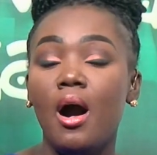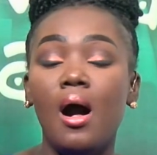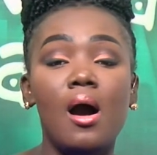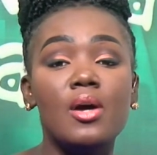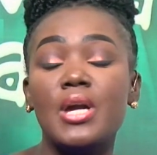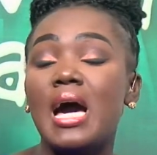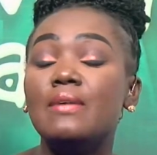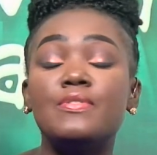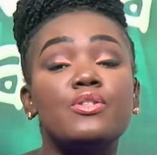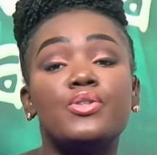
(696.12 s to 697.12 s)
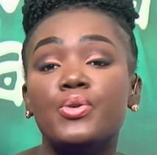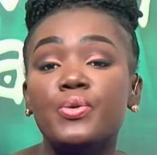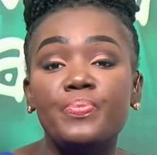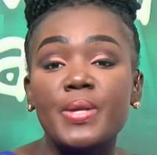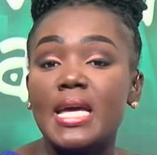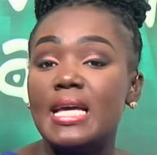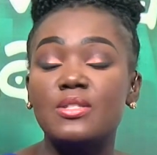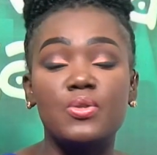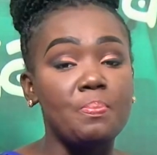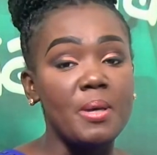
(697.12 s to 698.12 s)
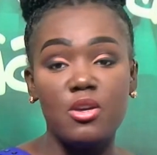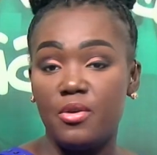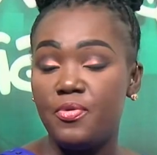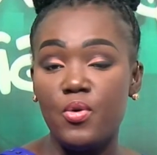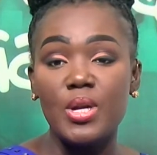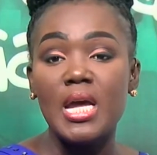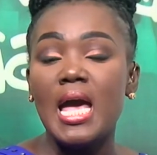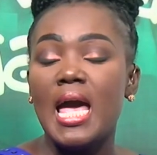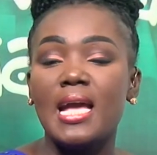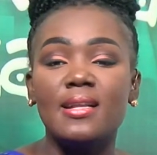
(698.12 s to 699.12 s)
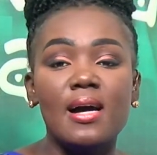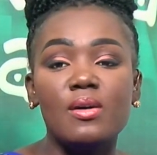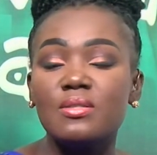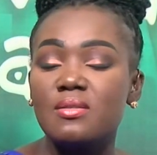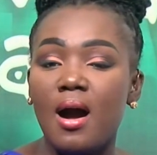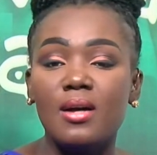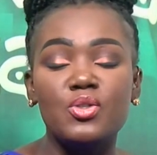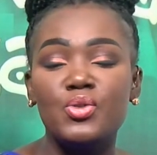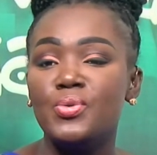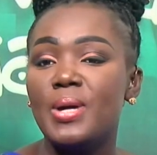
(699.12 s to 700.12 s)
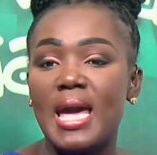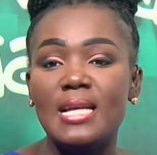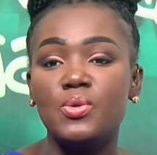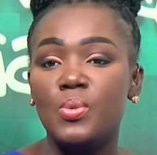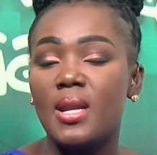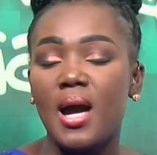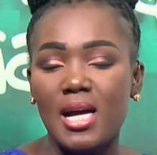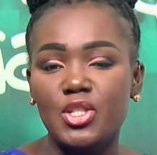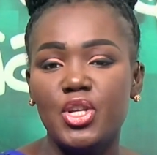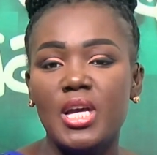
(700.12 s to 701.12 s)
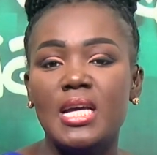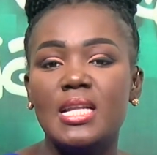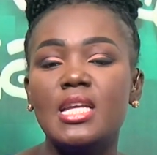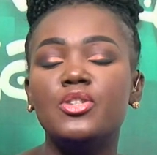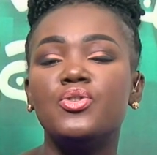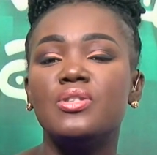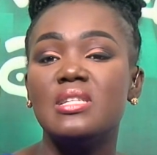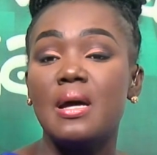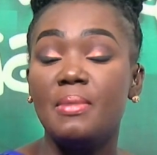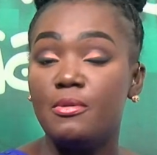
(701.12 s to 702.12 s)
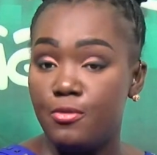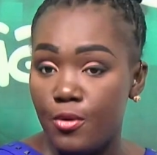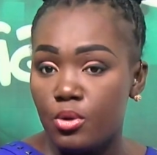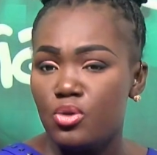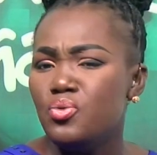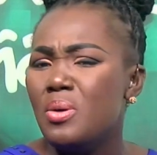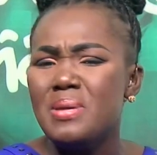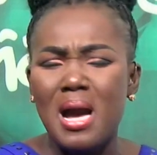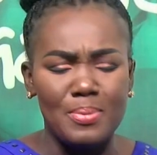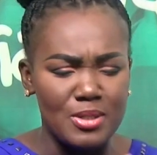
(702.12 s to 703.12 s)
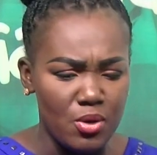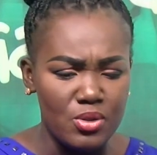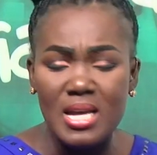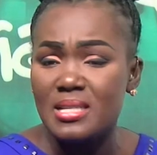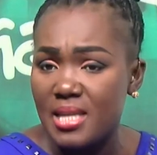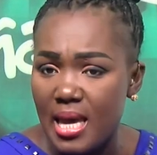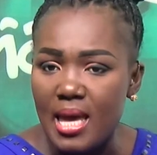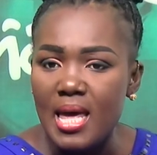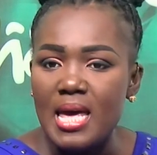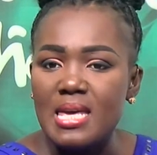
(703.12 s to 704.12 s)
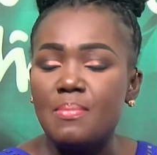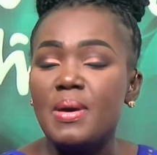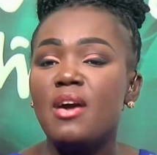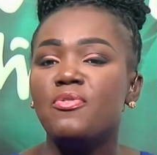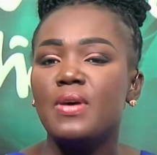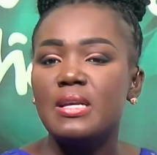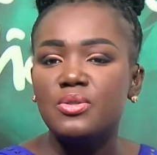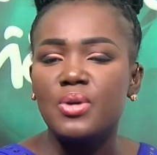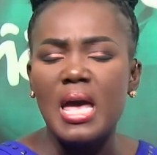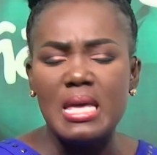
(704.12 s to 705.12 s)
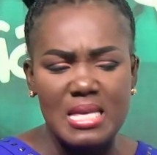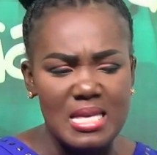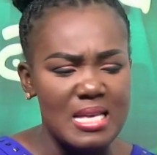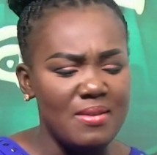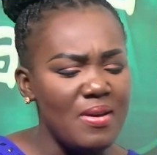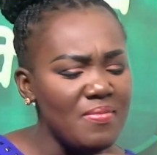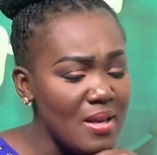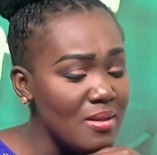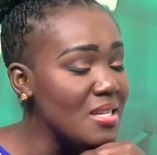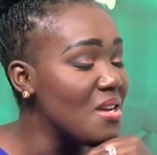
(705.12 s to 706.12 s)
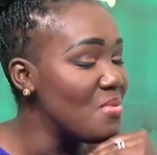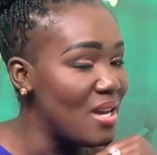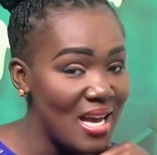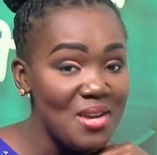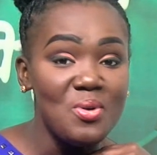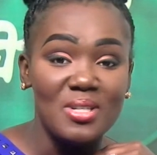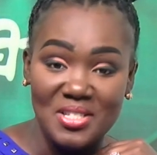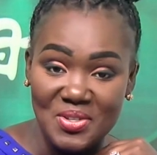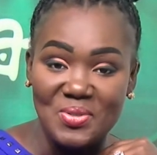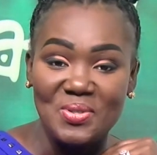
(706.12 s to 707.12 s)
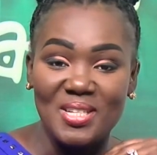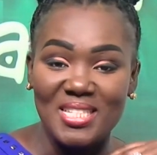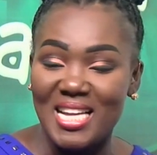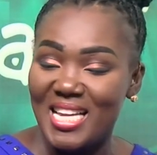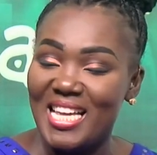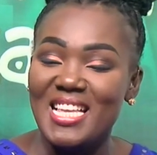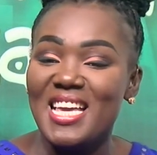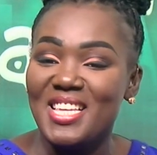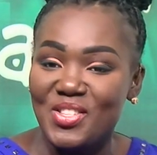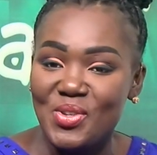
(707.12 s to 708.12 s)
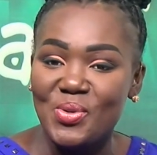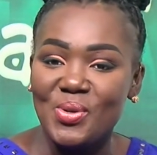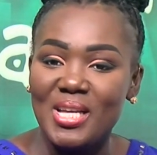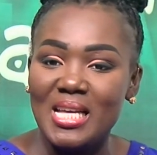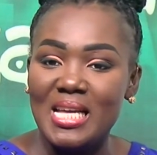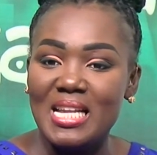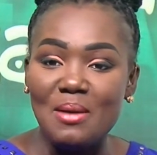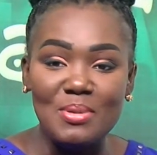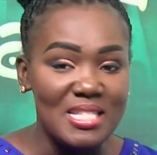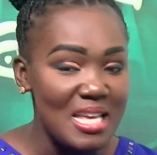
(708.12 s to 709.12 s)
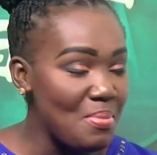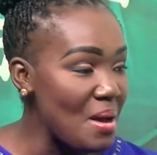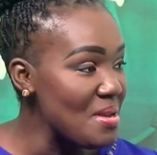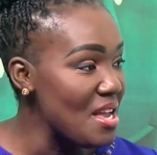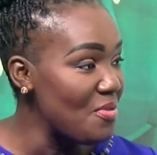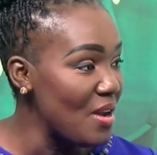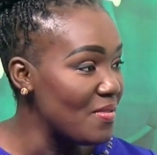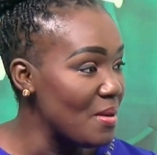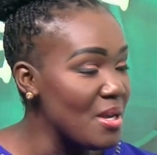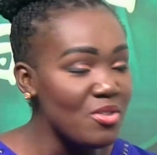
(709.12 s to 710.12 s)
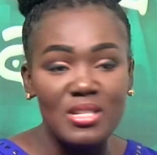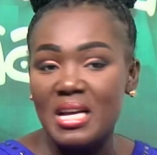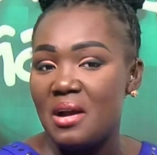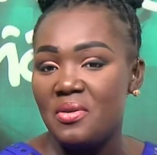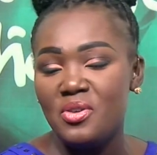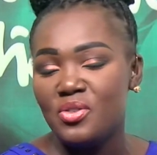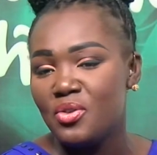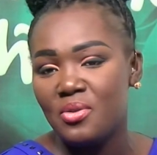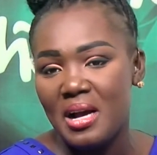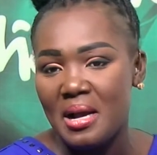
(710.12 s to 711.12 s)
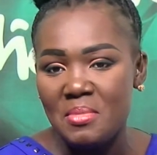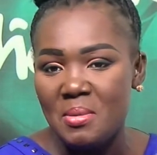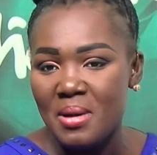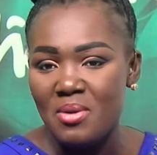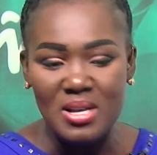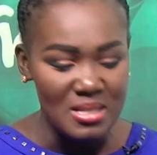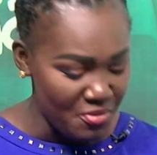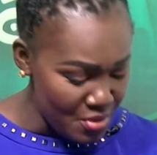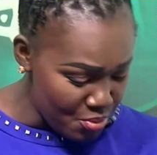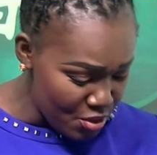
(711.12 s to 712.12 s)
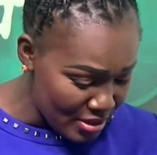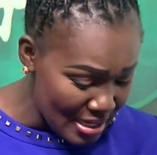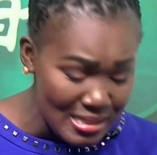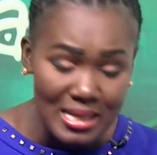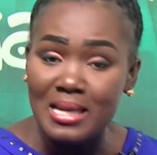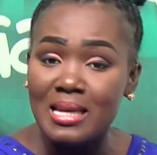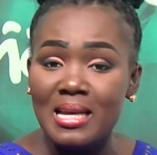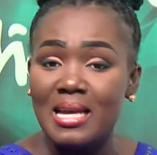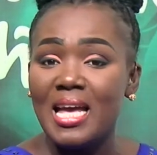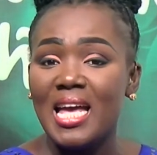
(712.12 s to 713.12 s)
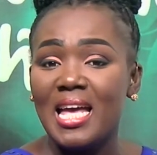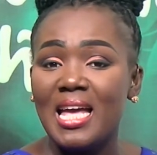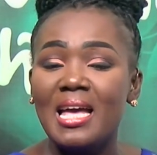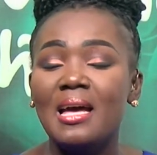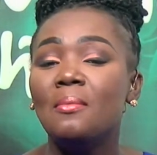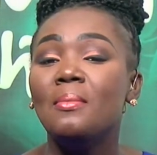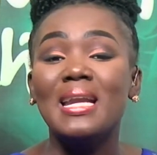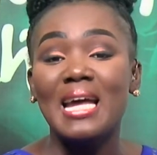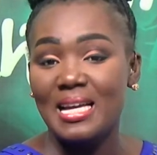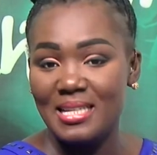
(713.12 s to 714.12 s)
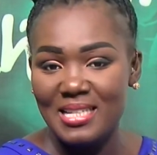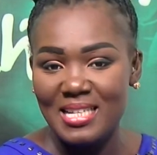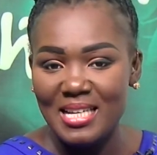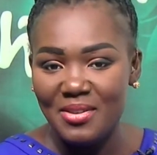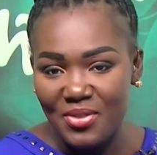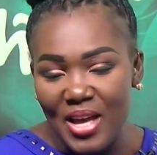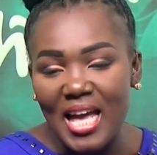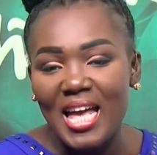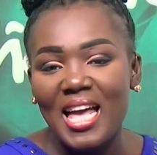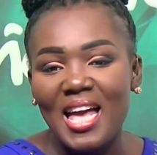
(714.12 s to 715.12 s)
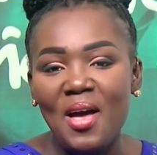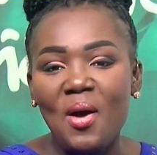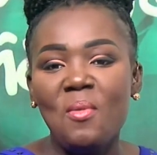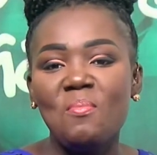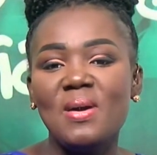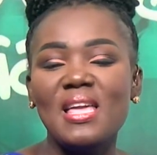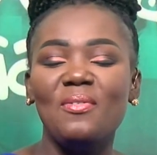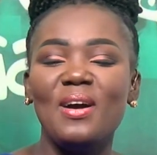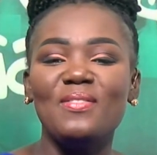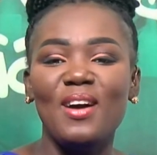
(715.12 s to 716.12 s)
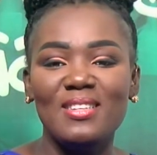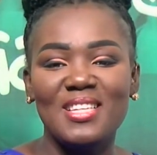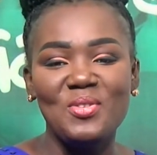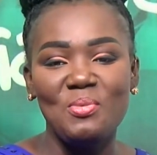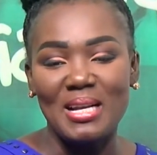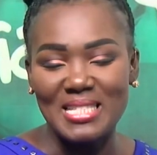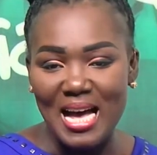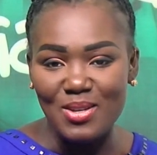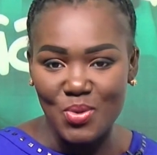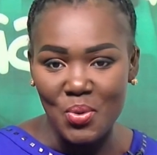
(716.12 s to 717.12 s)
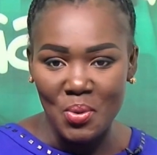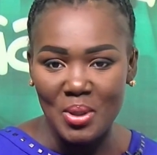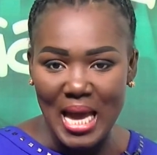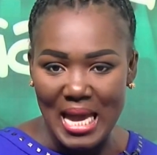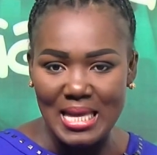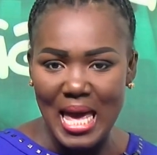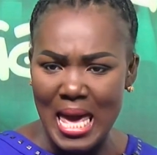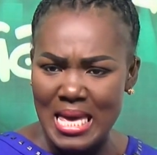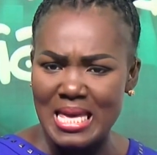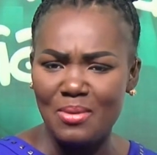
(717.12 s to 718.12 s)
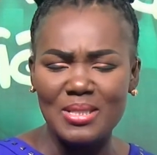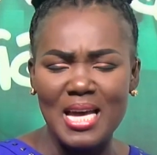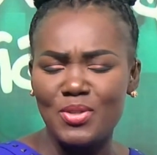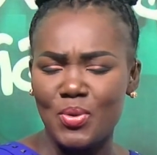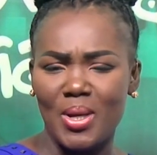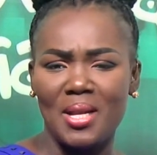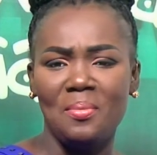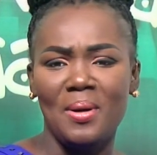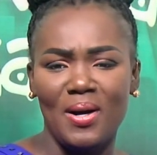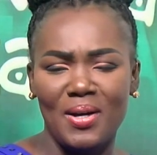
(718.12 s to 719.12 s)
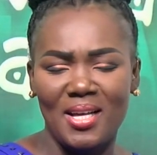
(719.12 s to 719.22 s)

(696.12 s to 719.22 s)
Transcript: All you have to do is to pick your phone and dial star two eight one hash. Netusi number four. Do will be up a sort and check your bare first. Hey, I know you. Tell it is you. That be T A Pabby five times. I should like a radio show. I mean, but not some film producer say, hey, mother, share me your five thousand. Go my tasso. Like, hey, what are you talking about?